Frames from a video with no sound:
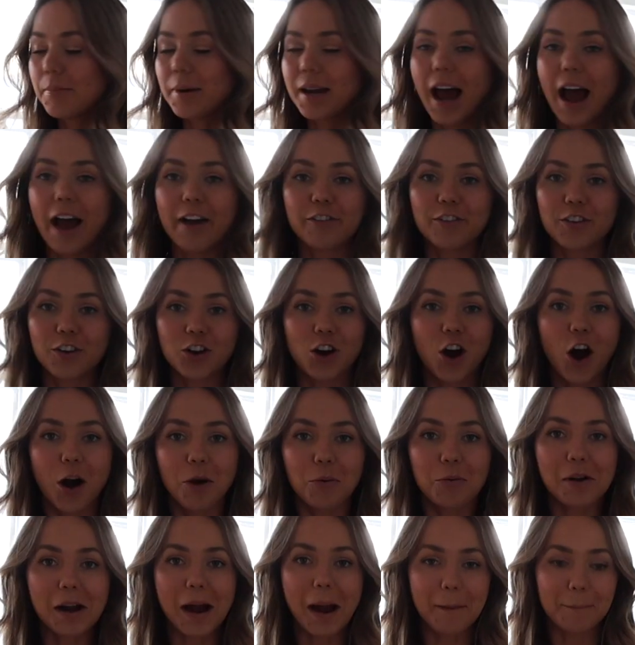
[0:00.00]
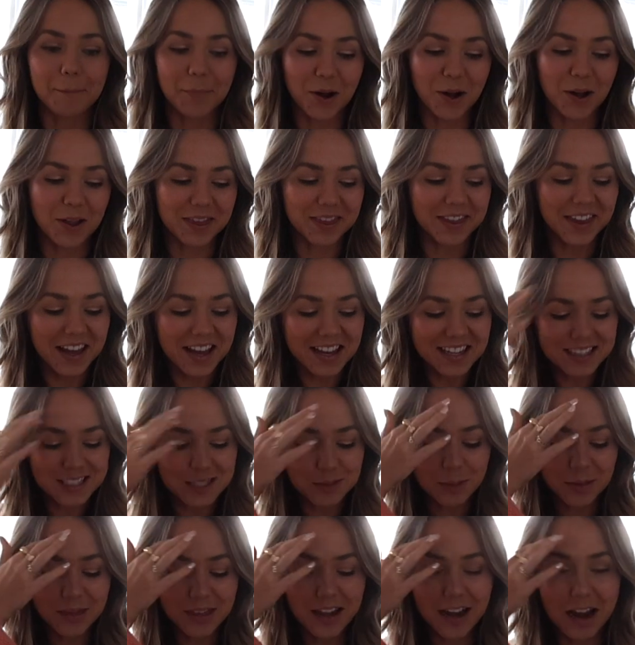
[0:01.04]
but I forgot where I put this,
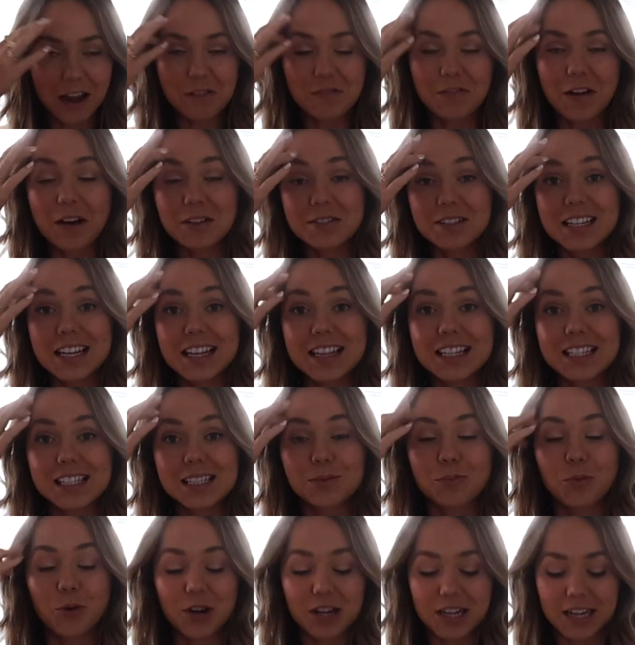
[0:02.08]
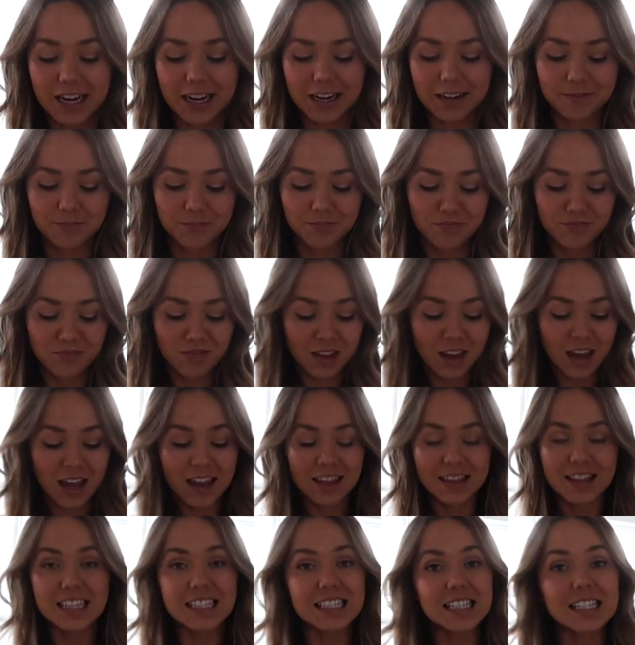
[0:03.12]
but then I found it this morning.
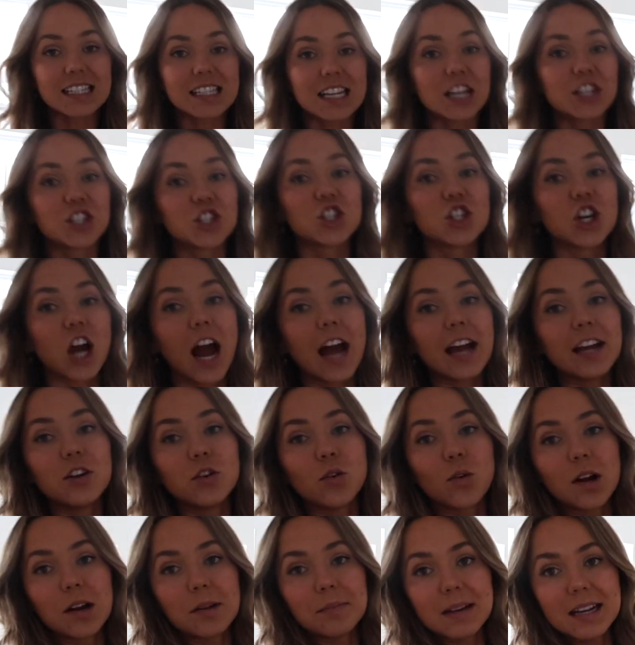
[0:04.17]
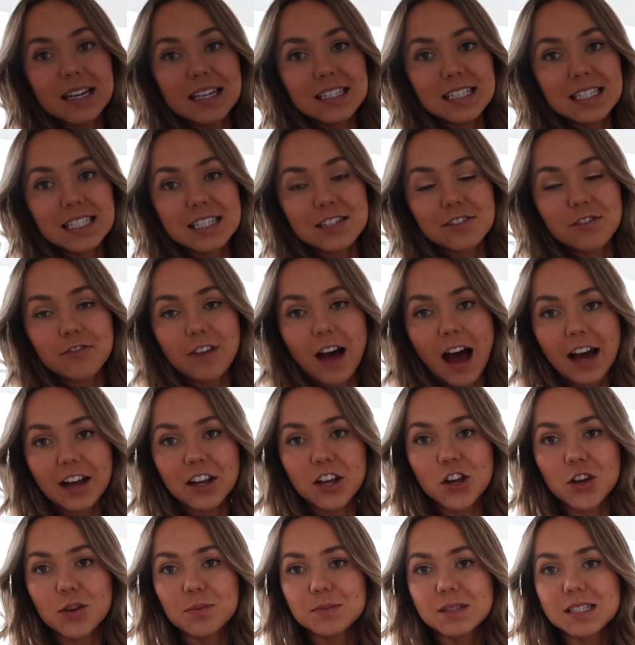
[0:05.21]
This is a ginormous
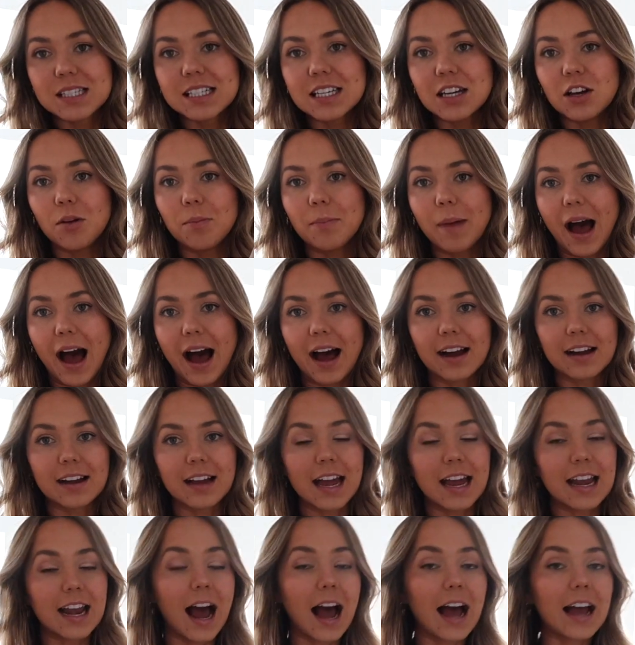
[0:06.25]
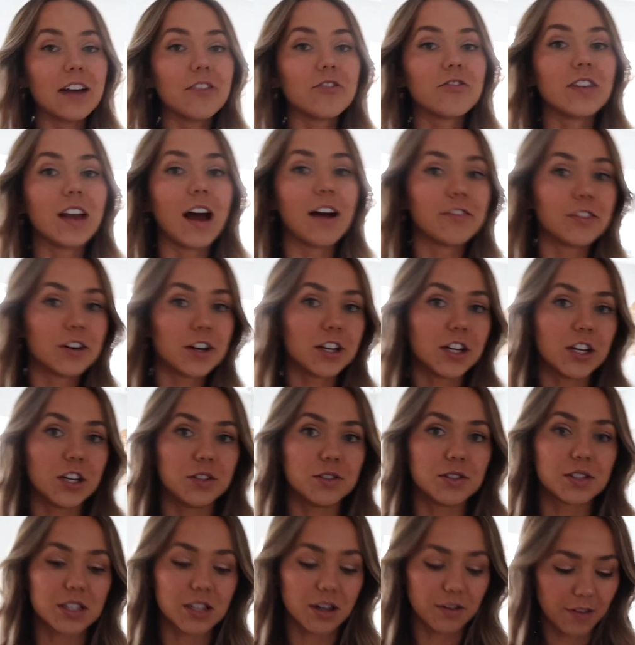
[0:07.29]
vacuum seal bag, and I have never
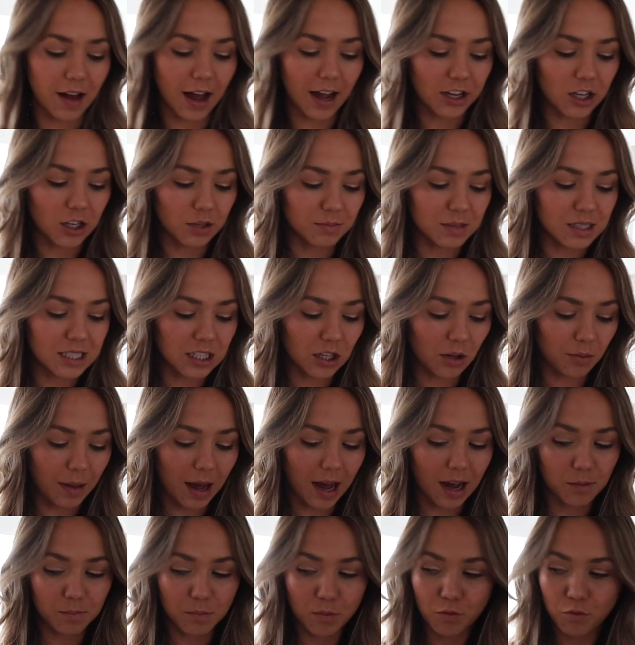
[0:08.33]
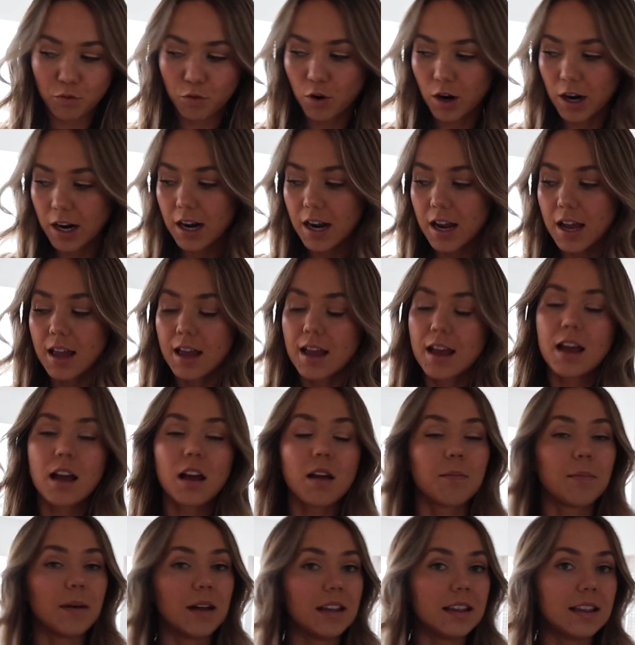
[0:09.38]
used a vacuum seal bag before,
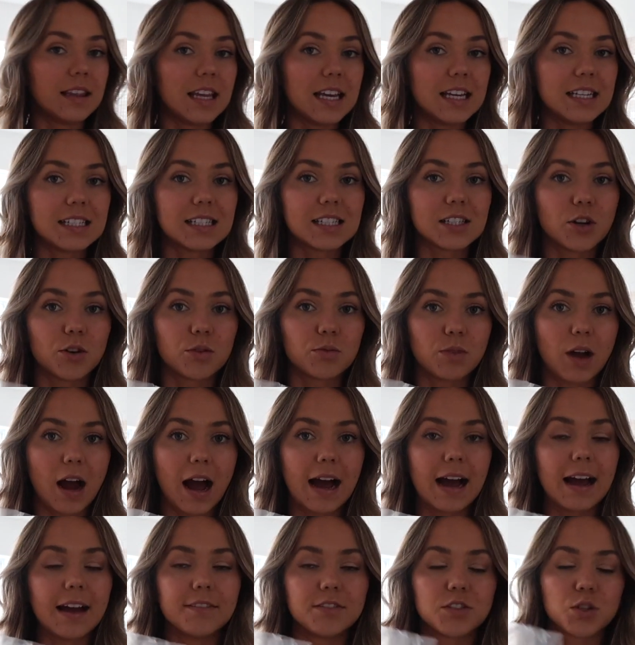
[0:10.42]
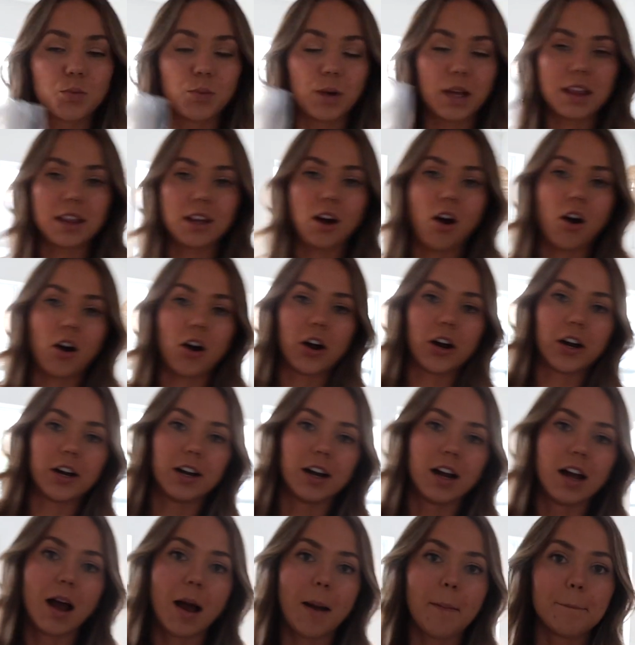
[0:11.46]
but this arrived with our
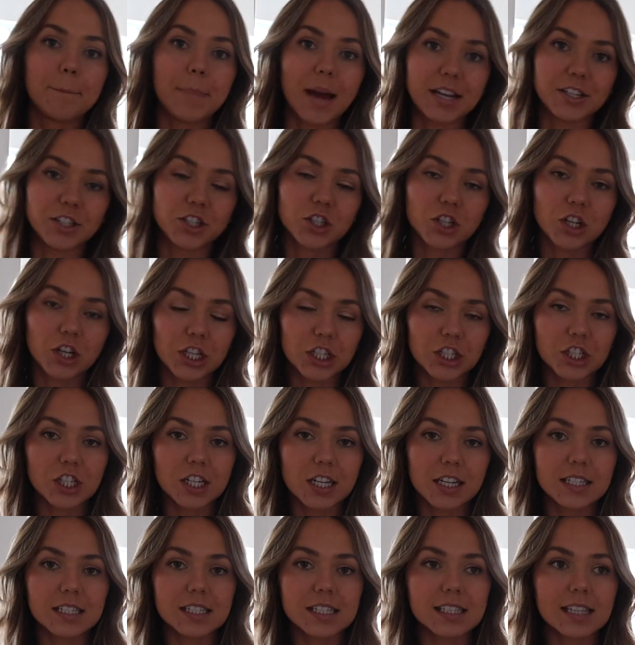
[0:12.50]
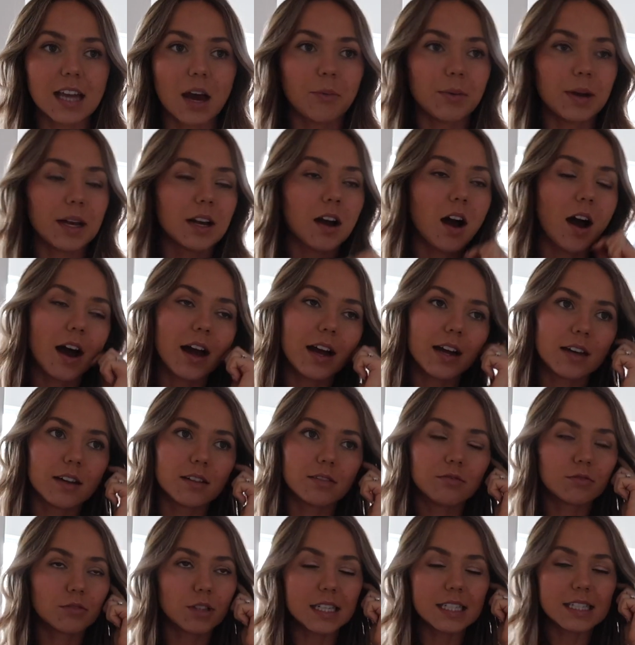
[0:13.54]
bench cushions that we got
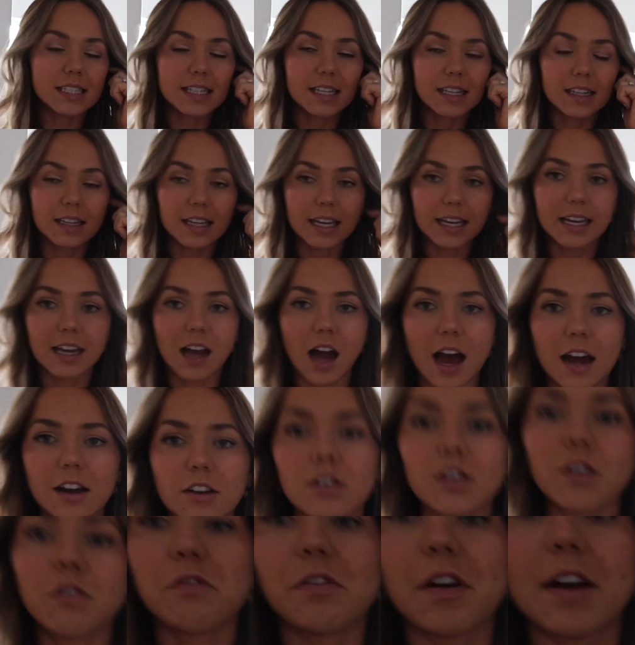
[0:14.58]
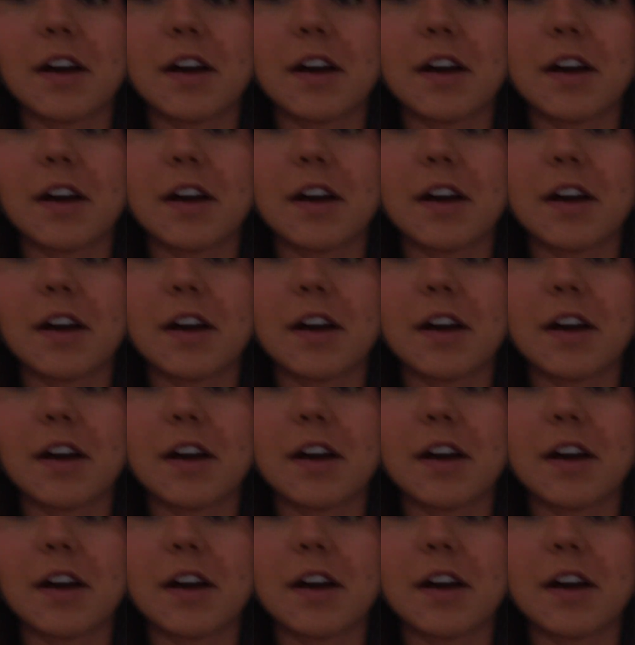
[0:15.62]
recently. I don't know if